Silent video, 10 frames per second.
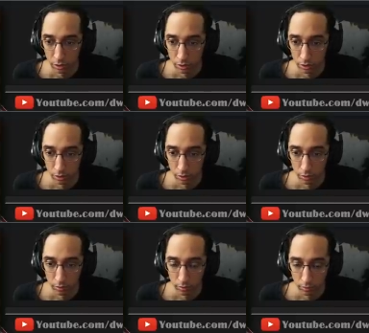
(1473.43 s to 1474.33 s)

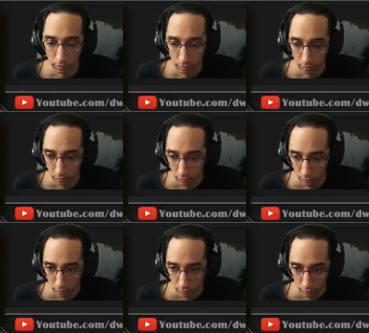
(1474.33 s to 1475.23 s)

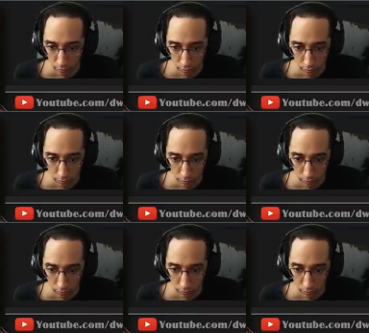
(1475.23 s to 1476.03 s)
[no speech]